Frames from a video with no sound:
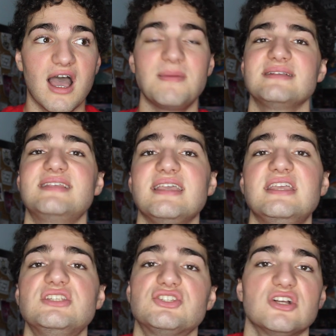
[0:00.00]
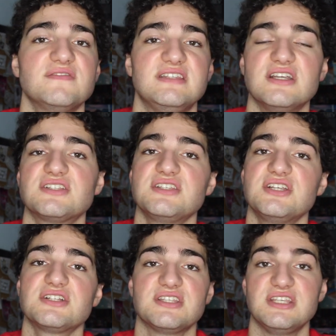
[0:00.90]
I'm not saying he deserved years and
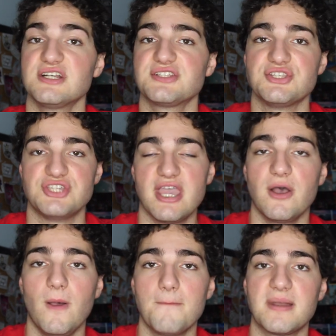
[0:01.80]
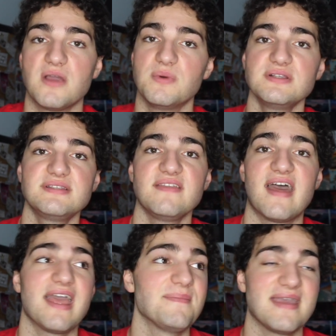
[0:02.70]
years and years in jail, but I will say
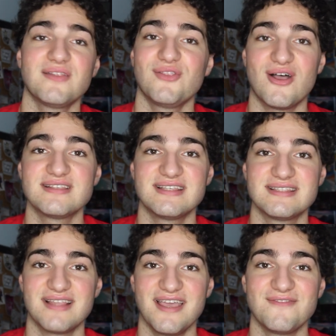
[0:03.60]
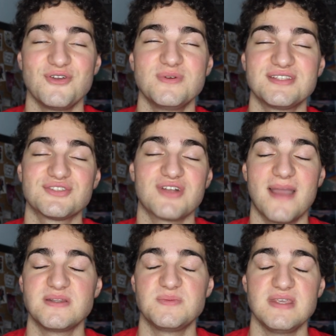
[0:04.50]
that a man lost his life who was
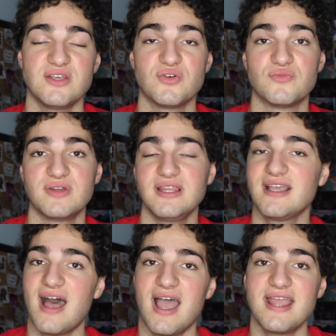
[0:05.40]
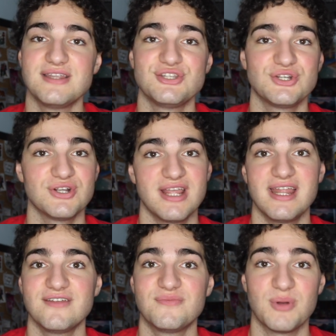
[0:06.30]
described as being a really kind,
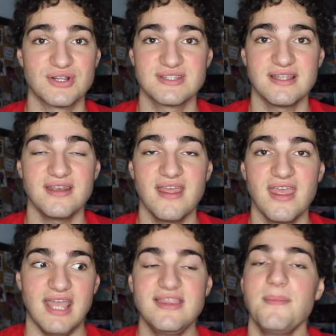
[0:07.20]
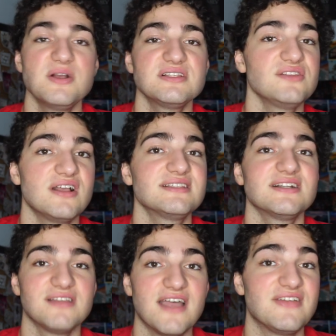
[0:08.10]
creative person, and that person lost
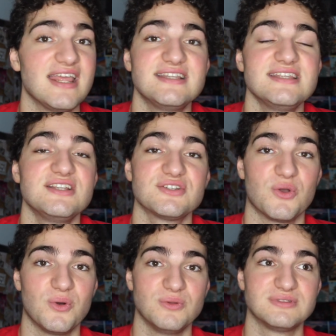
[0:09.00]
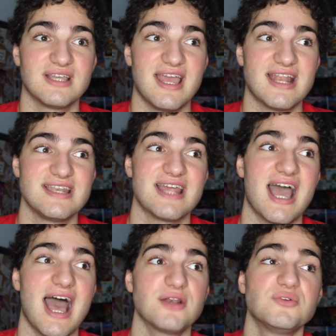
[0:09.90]
their life at 18 years old, and
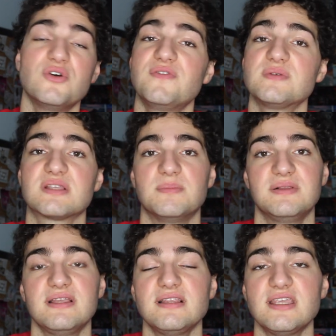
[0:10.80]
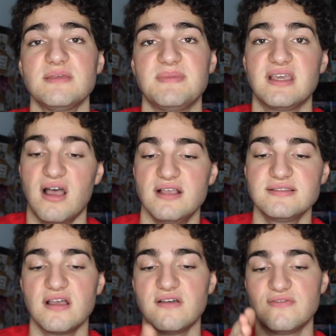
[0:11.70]
I don't know if it was completely
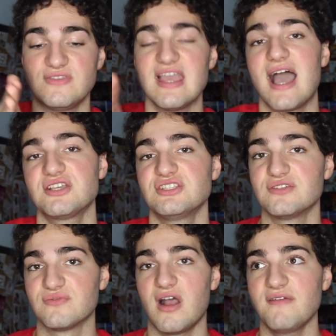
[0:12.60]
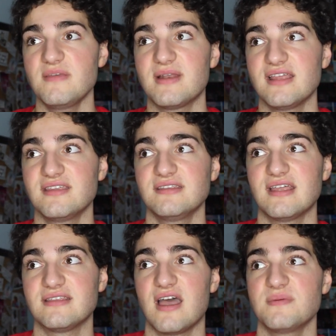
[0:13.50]
because of the actions of Ravi, but I think
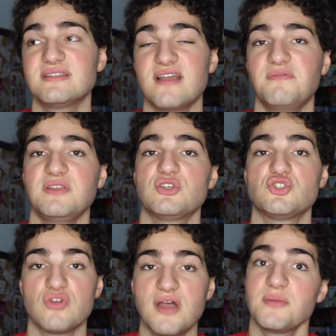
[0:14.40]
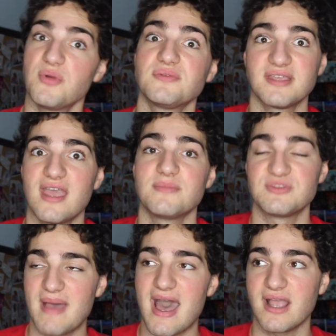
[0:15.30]
that that was definitely the straw that broke the camel's
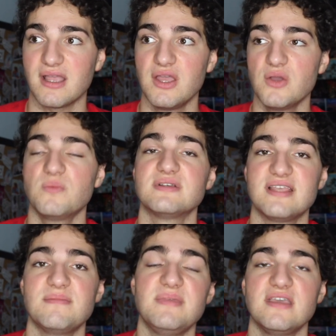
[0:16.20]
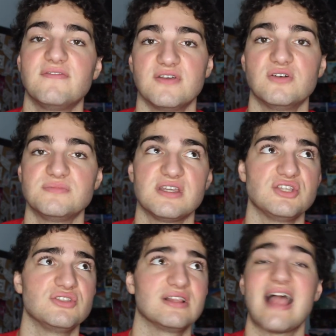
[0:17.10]
back, was him being filmed
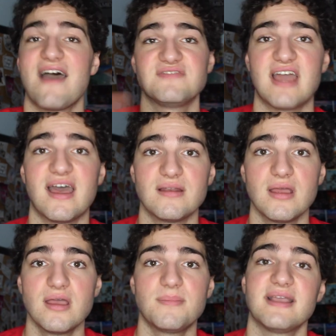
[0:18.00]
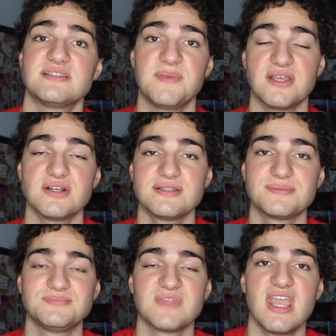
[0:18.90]
and laughed at by his peers.
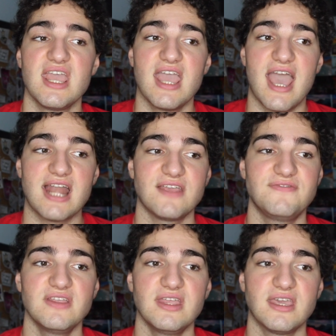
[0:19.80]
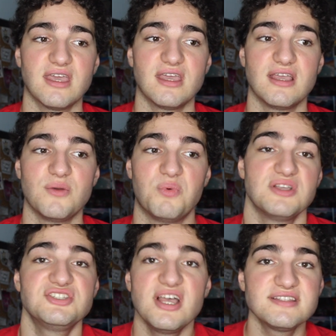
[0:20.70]
And I feel like,
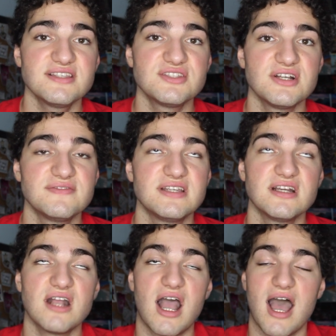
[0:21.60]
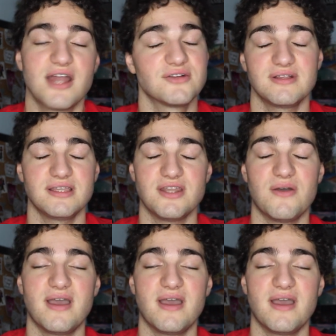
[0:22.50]
was justice served here? I don't really know.